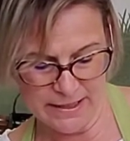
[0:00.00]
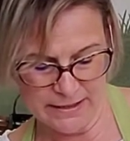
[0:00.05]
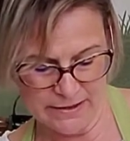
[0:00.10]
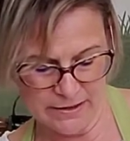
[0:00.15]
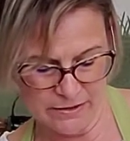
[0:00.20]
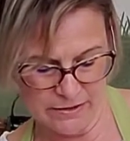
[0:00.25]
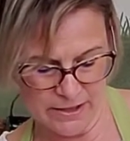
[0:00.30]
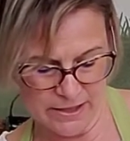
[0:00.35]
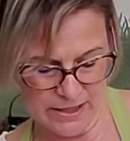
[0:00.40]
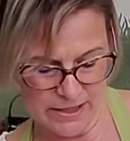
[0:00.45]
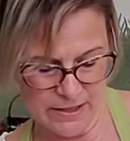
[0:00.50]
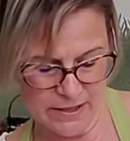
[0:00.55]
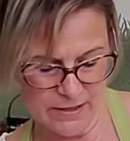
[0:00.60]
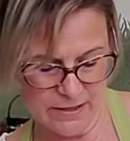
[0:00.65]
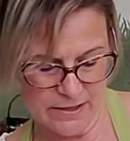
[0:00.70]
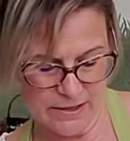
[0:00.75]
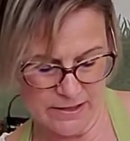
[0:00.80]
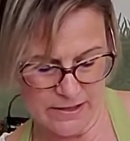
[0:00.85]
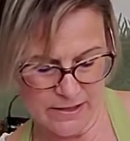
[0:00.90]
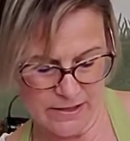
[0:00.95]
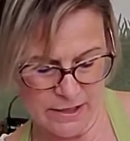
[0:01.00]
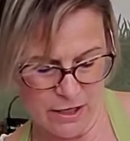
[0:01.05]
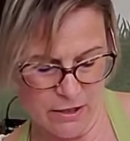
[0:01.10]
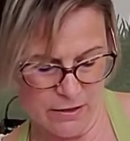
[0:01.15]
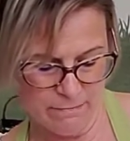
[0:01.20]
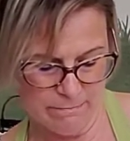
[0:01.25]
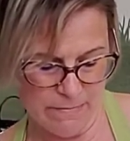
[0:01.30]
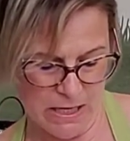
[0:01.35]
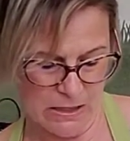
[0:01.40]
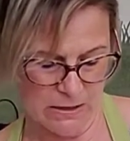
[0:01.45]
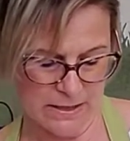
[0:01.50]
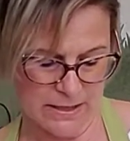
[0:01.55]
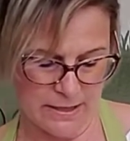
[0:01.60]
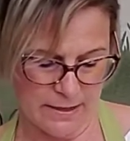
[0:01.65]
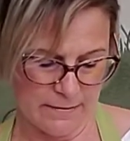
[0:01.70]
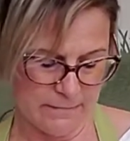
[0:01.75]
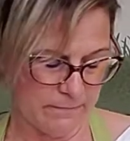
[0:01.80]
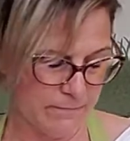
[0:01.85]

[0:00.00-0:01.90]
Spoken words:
in there to get it to start melting.